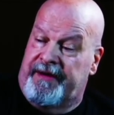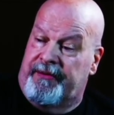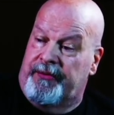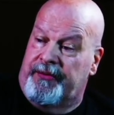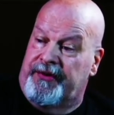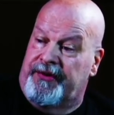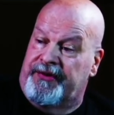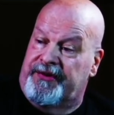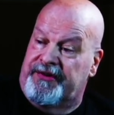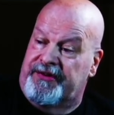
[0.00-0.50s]

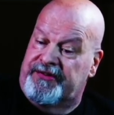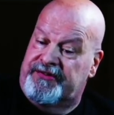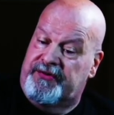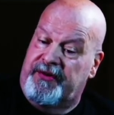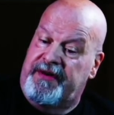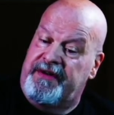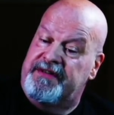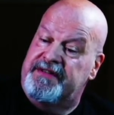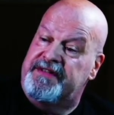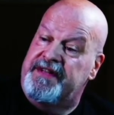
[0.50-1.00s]
And it was
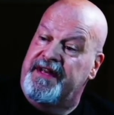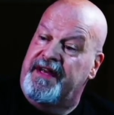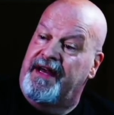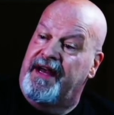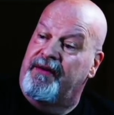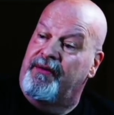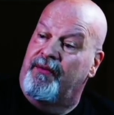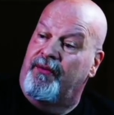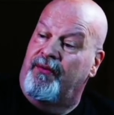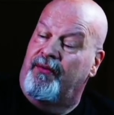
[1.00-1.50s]
the strangest
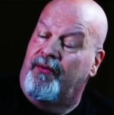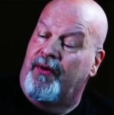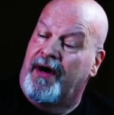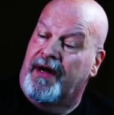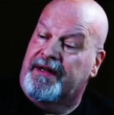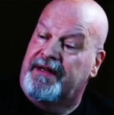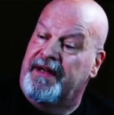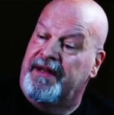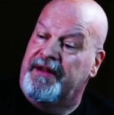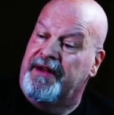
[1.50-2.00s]
thing. I
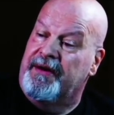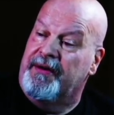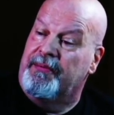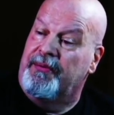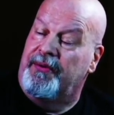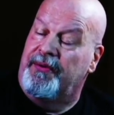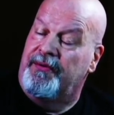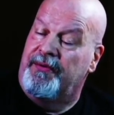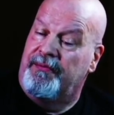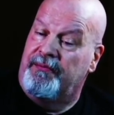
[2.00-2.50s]
walked in
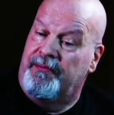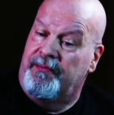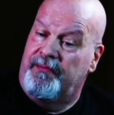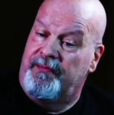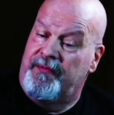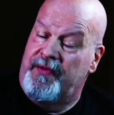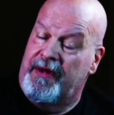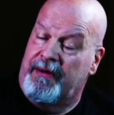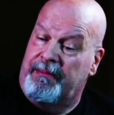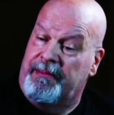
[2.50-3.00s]
there
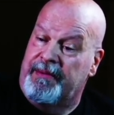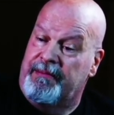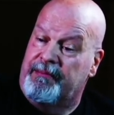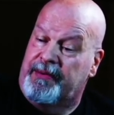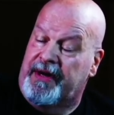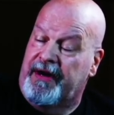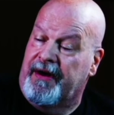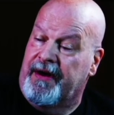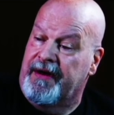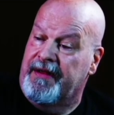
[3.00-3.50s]

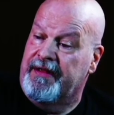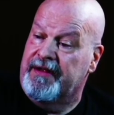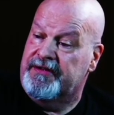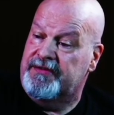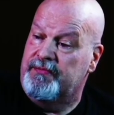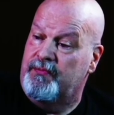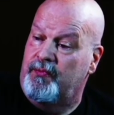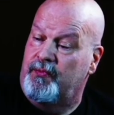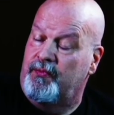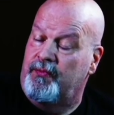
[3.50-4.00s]
helping carry
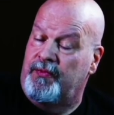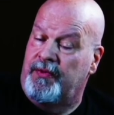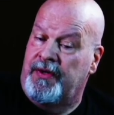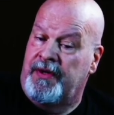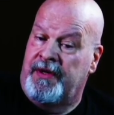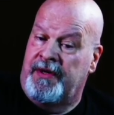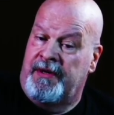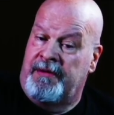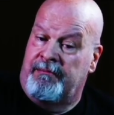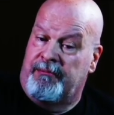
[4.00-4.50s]
this
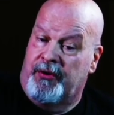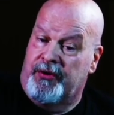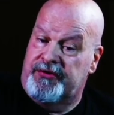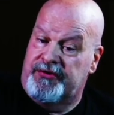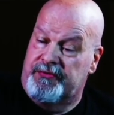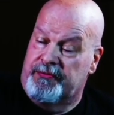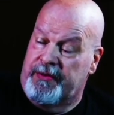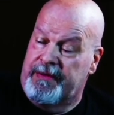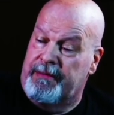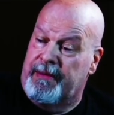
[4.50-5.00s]

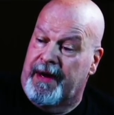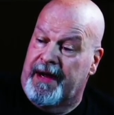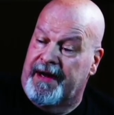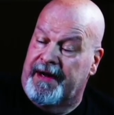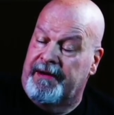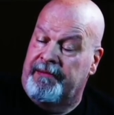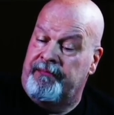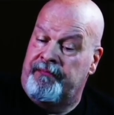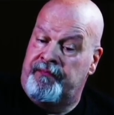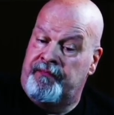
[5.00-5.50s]
person we
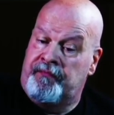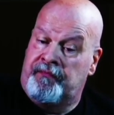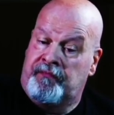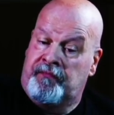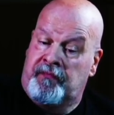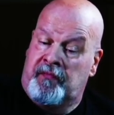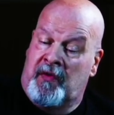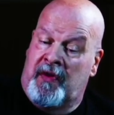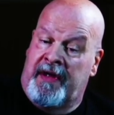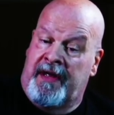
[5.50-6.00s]
brought in,
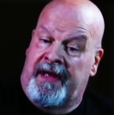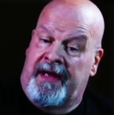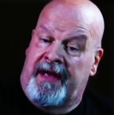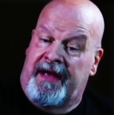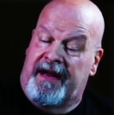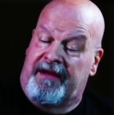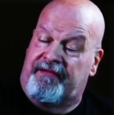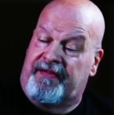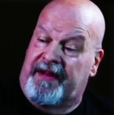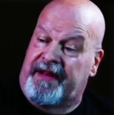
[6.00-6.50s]

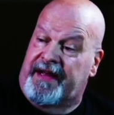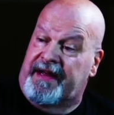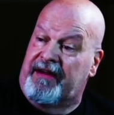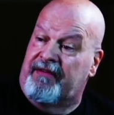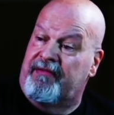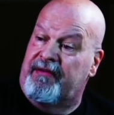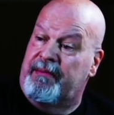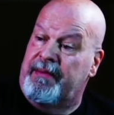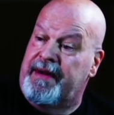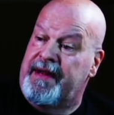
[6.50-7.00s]
and I
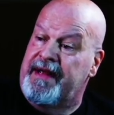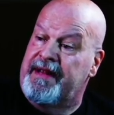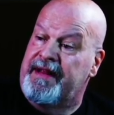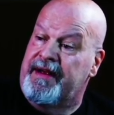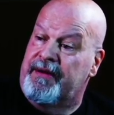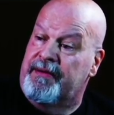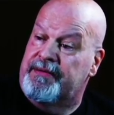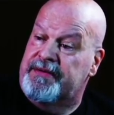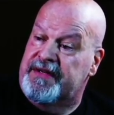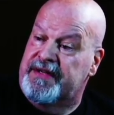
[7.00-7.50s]
felt like
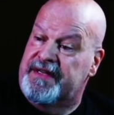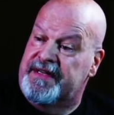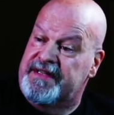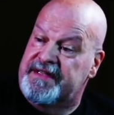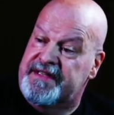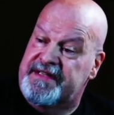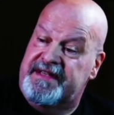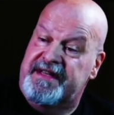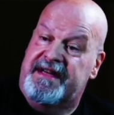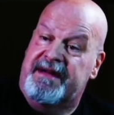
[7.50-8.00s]
everybody in there was
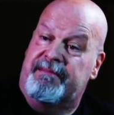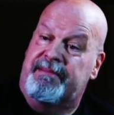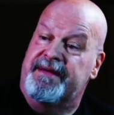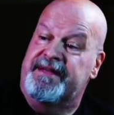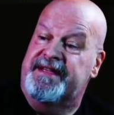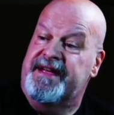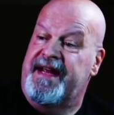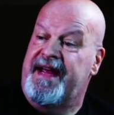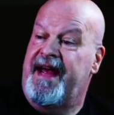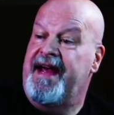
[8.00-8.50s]
going to just
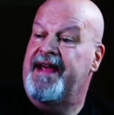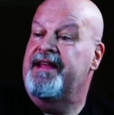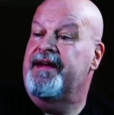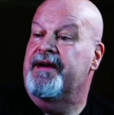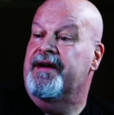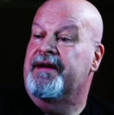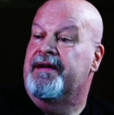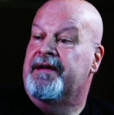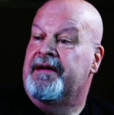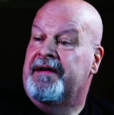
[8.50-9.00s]
sit up and say,
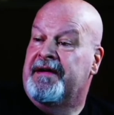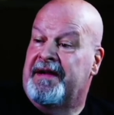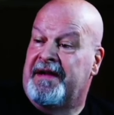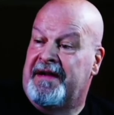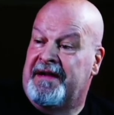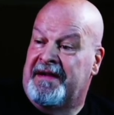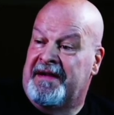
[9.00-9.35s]
"Hey there."